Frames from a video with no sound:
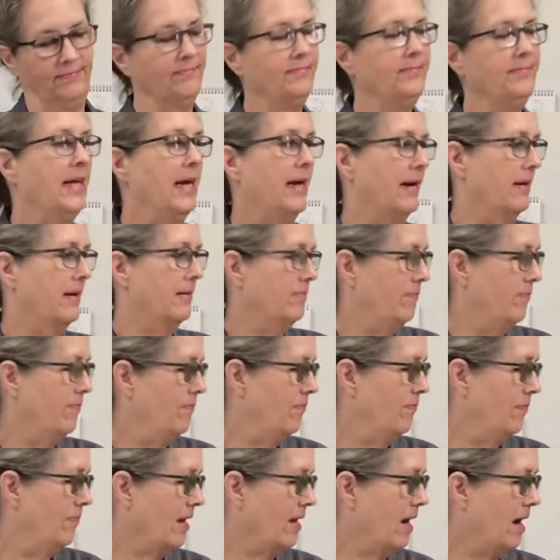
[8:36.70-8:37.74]
Yeah,
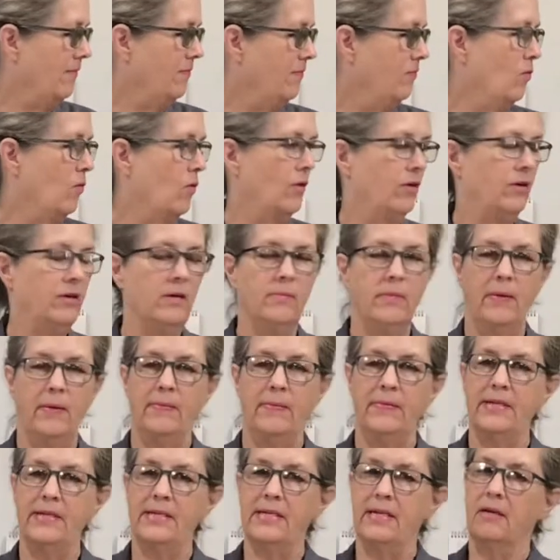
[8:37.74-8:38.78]
I've warned them. I
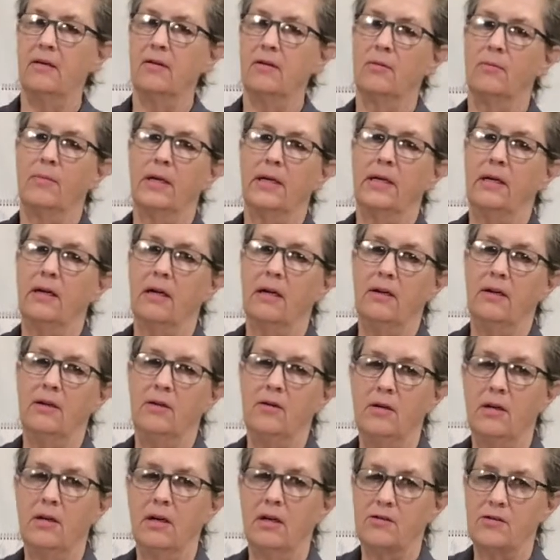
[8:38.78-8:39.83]
said, "Oh my God, you
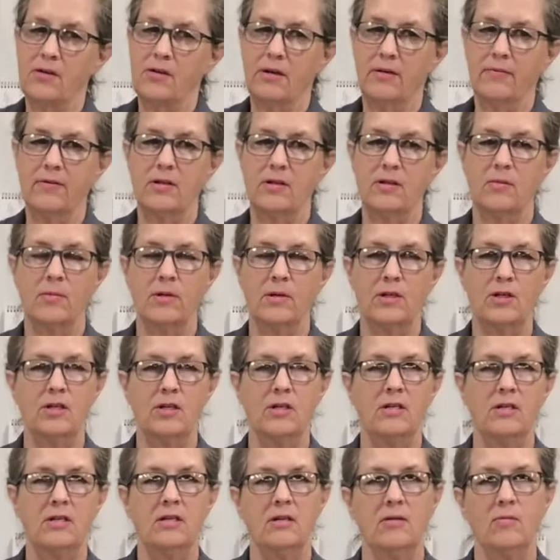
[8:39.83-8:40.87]
guys are gonna have so much to
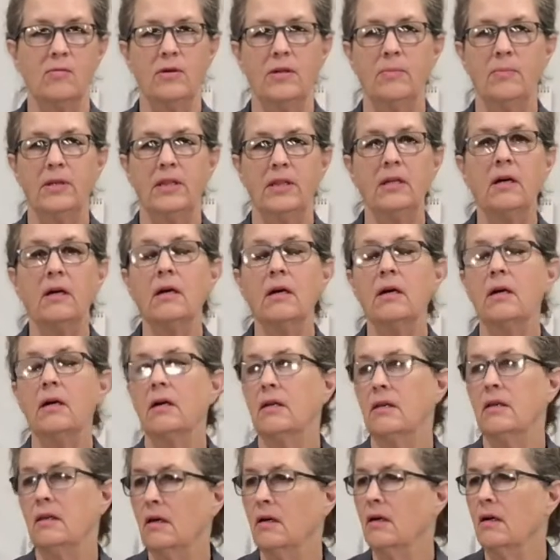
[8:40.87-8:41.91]
deal with," but they're
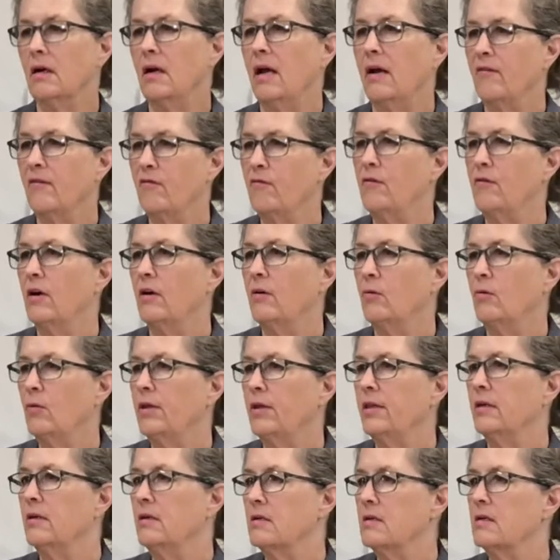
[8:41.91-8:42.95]
gonna have fun with
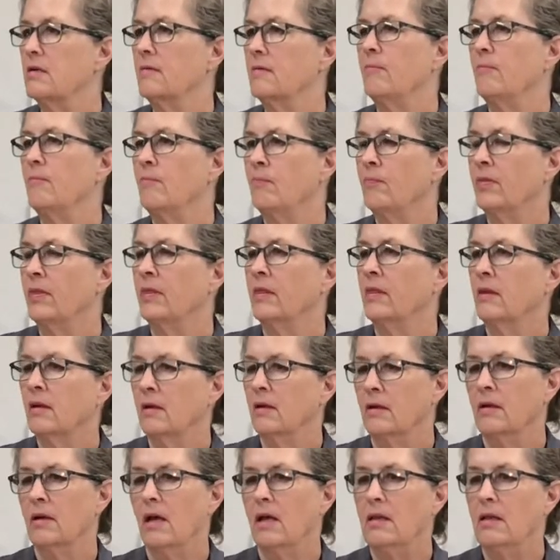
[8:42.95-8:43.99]
it,
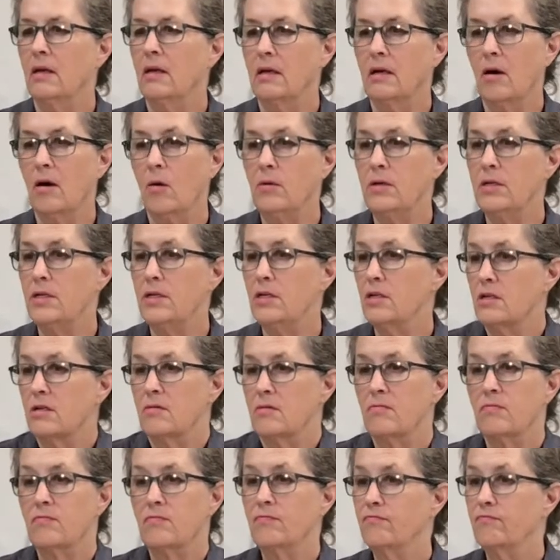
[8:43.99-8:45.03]
and they can always just
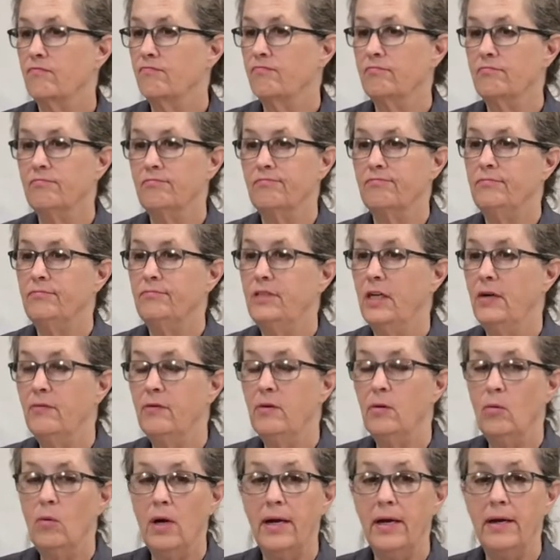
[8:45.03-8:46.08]
give it
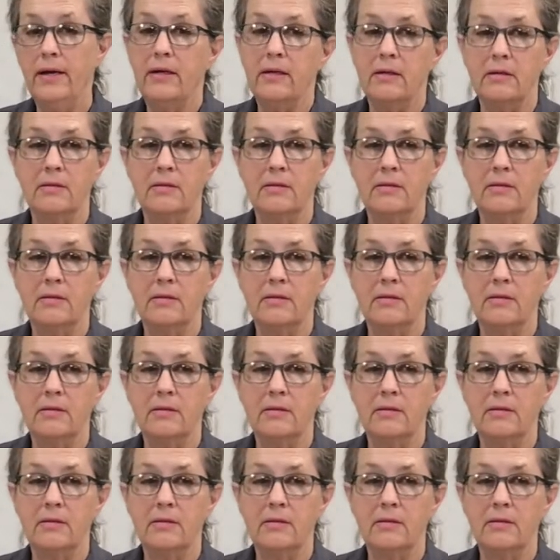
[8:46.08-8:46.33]
away.